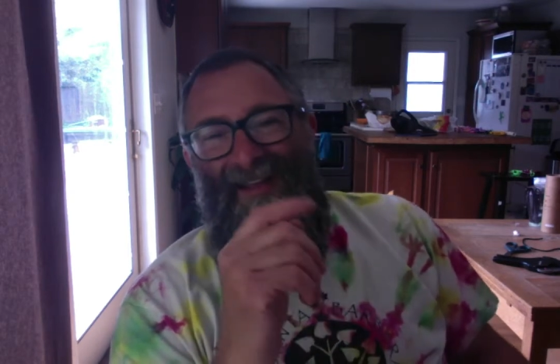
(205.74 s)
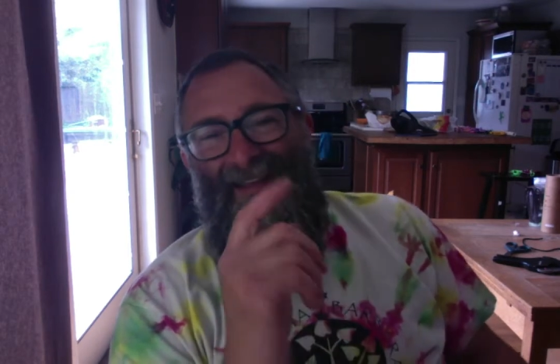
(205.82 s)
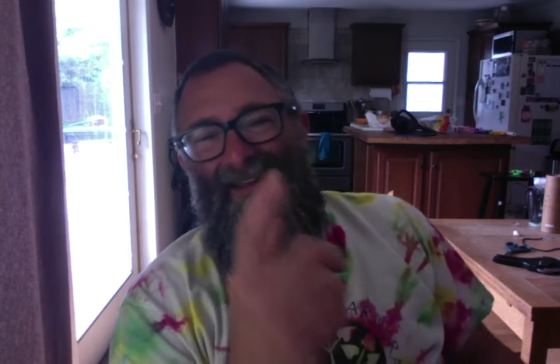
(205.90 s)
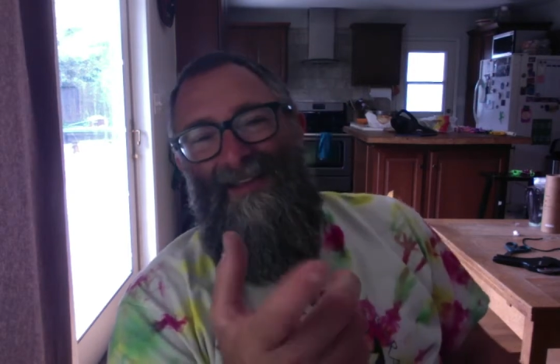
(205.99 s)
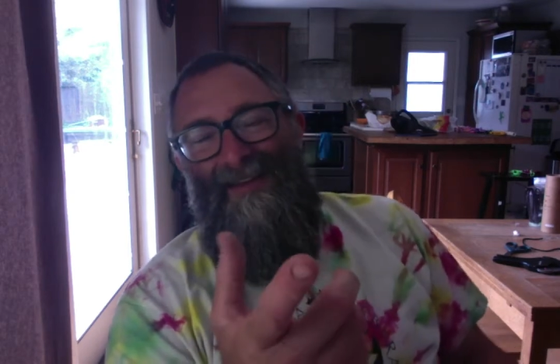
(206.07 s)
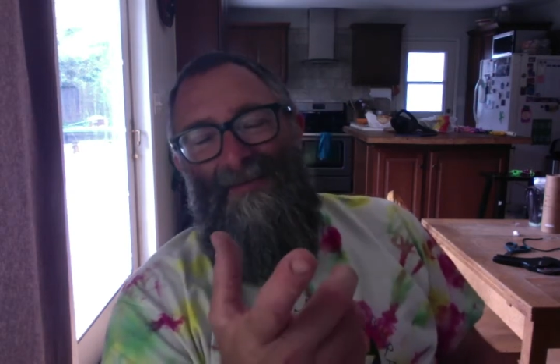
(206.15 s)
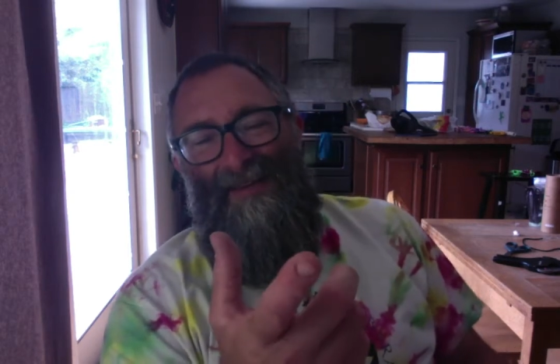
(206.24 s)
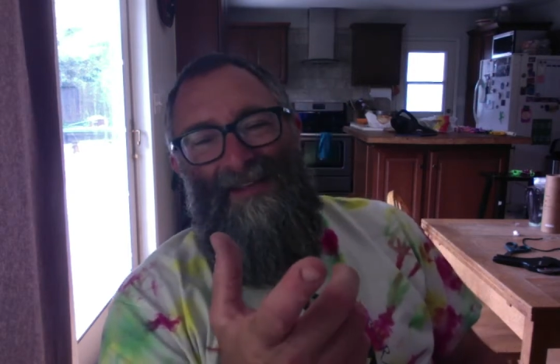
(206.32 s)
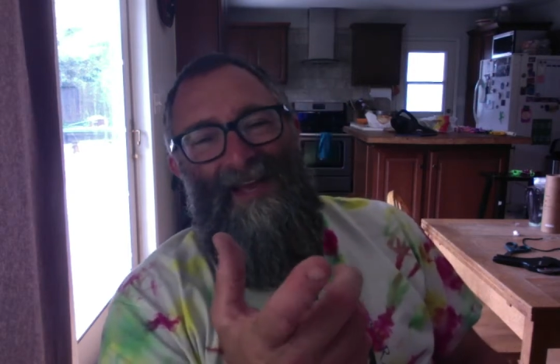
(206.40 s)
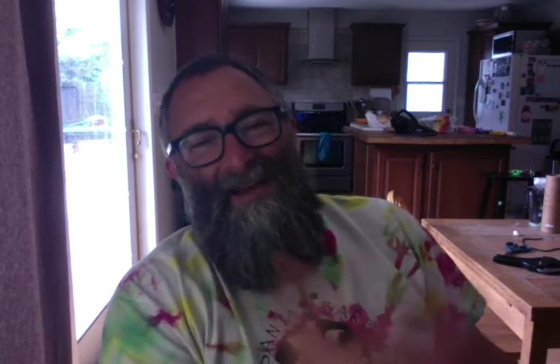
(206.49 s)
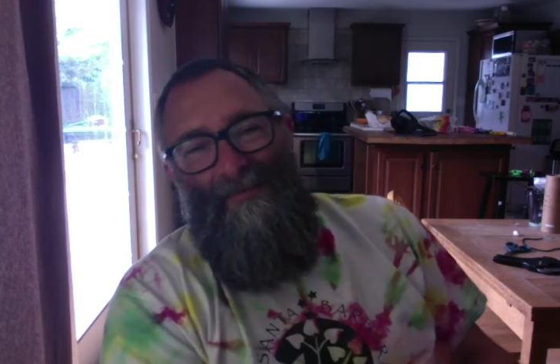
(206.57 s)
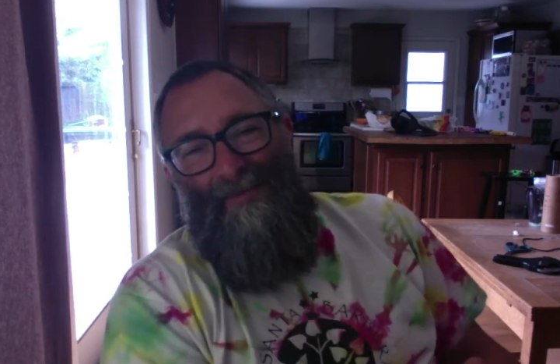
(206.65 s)
You would
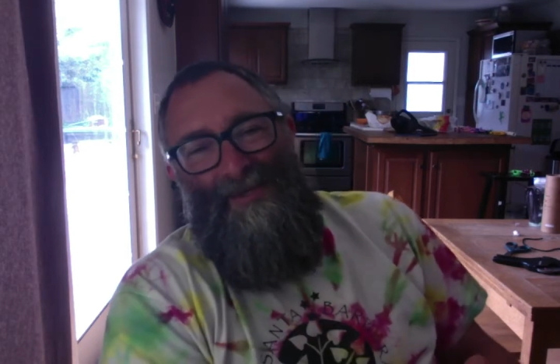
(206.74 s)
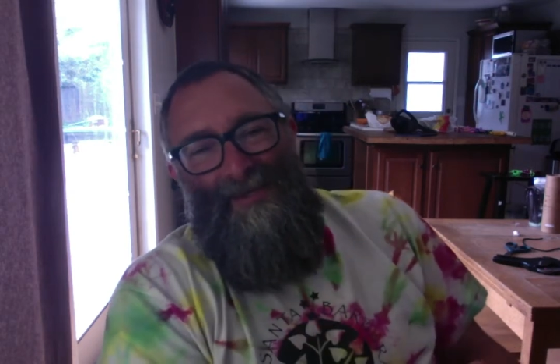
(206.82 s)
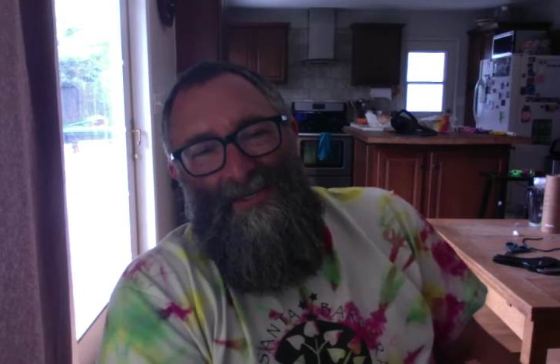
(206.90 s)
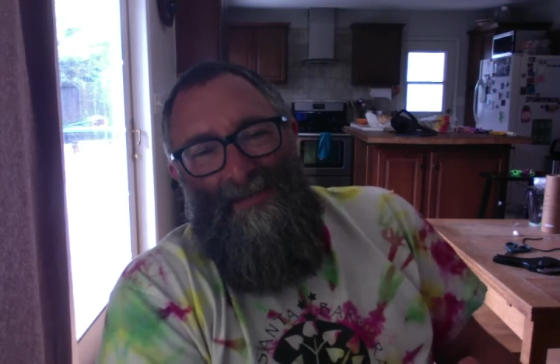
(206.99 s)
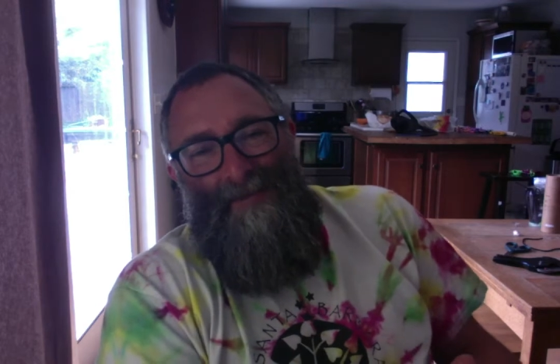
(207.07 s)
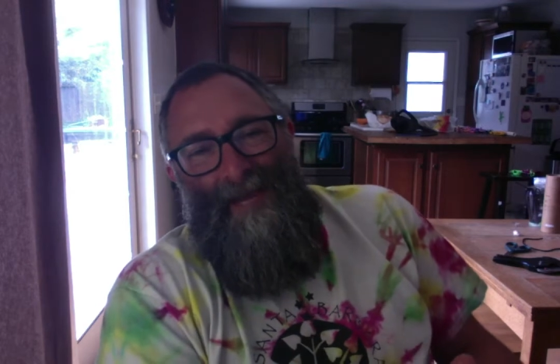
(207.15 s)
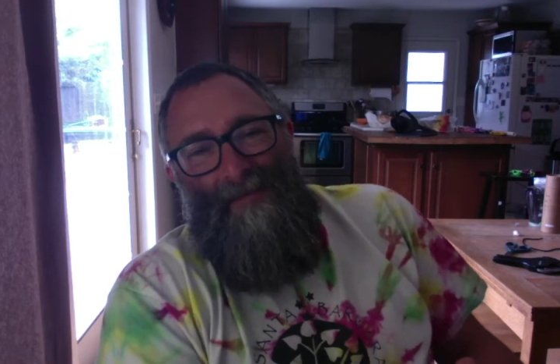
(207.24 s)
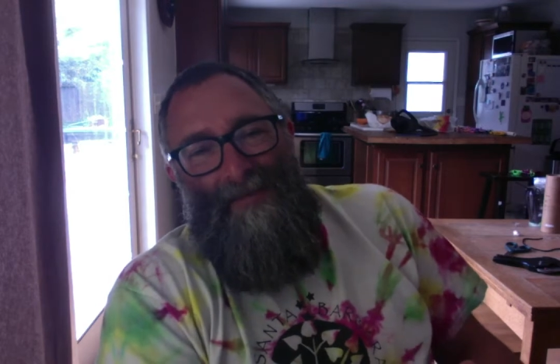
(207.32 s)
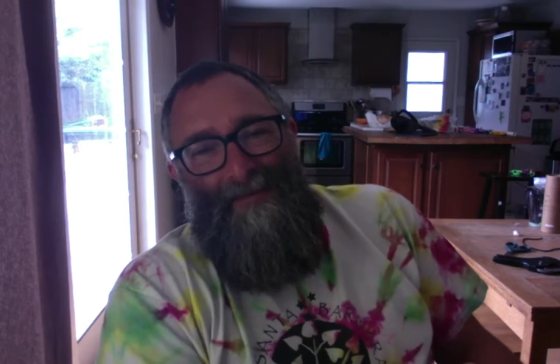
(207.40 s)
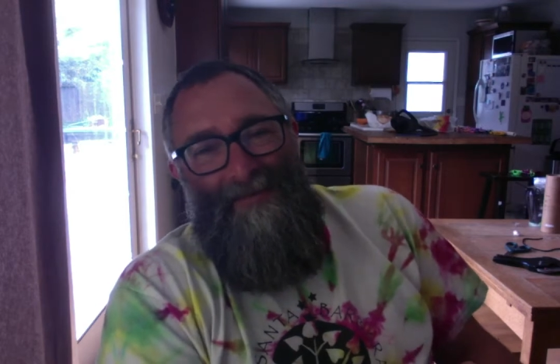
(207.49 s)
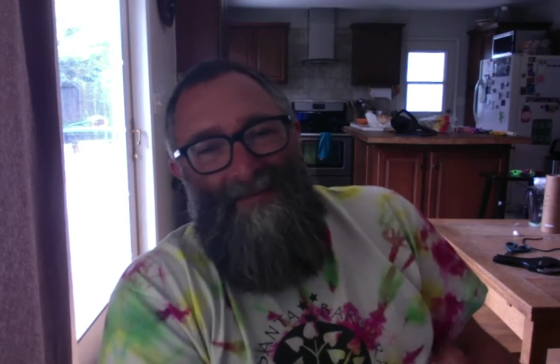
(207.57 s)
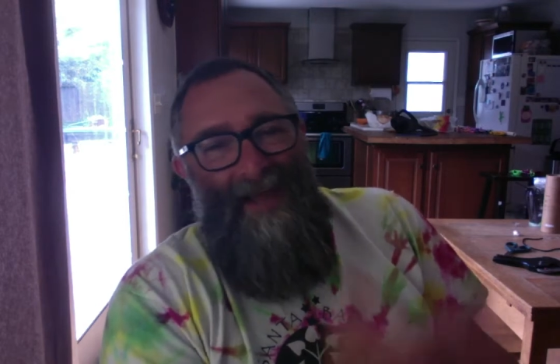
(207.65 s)
think we should just be able to
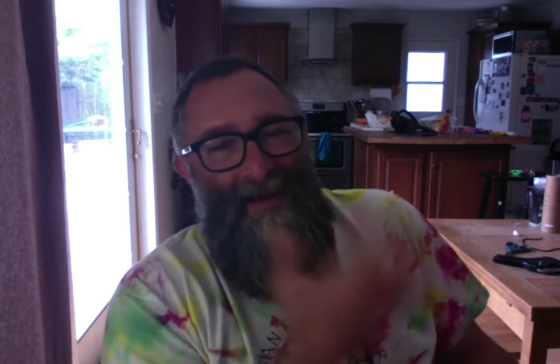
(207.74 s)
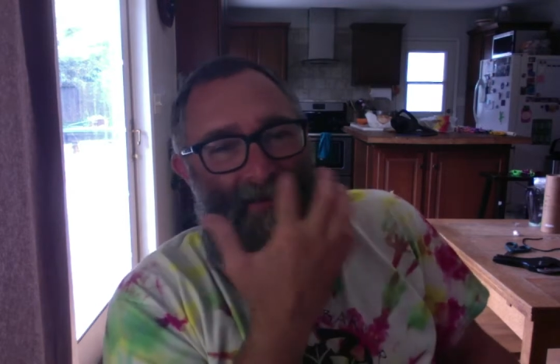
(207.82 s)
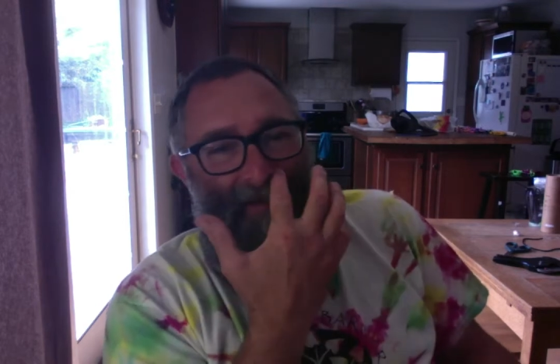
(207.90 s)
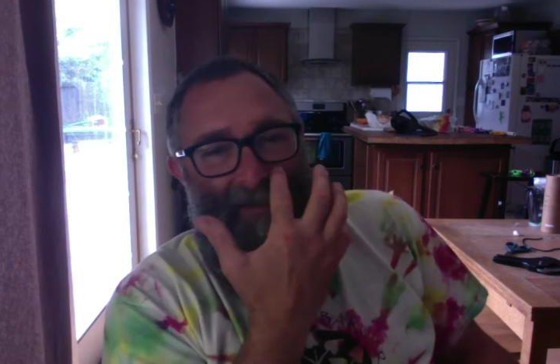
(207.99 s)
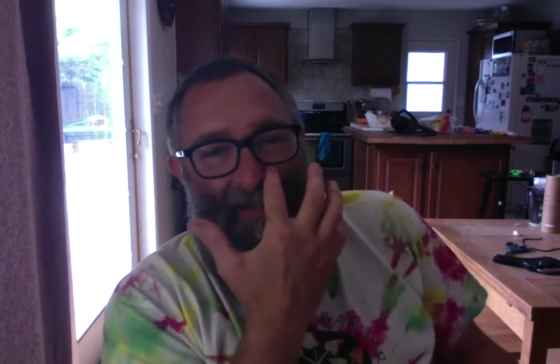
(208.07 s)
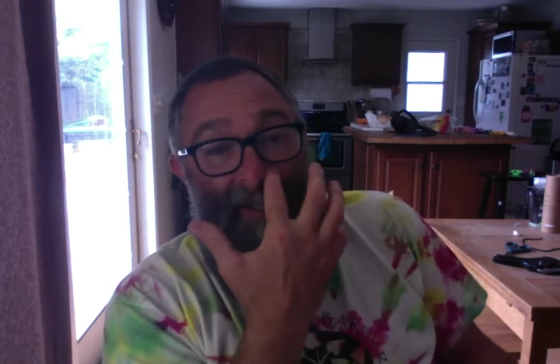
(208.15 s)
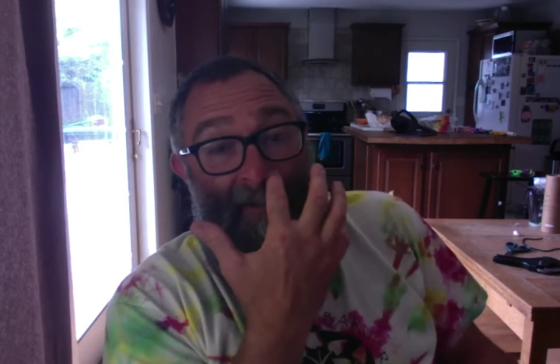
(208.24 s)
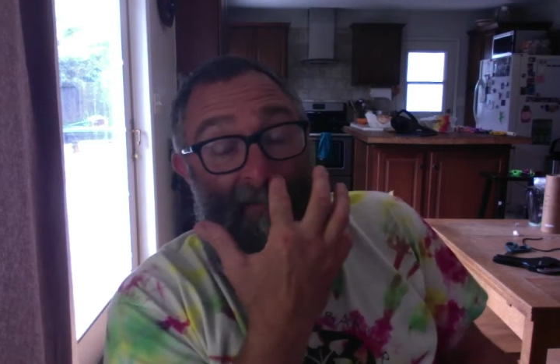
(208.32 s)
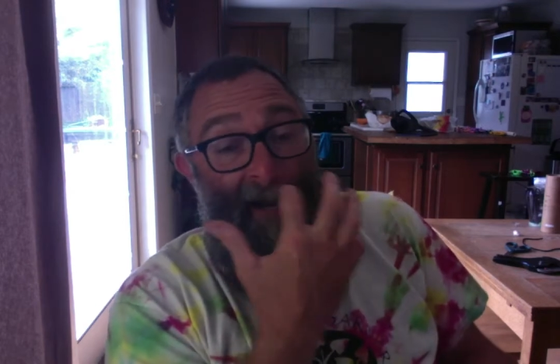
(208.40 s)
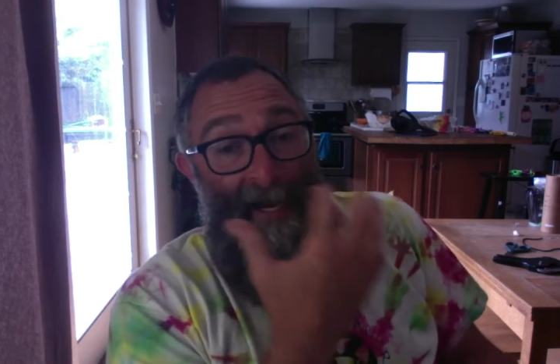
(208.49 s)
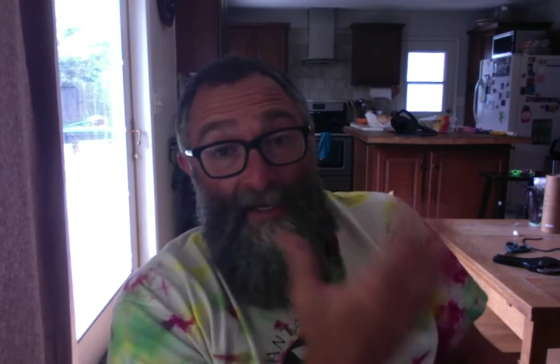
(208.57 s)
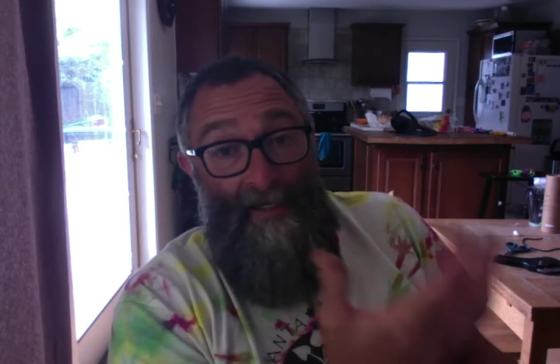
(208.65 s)
recycle this thing,
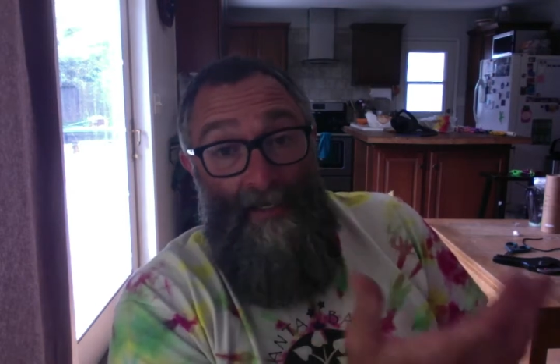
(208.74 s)
right?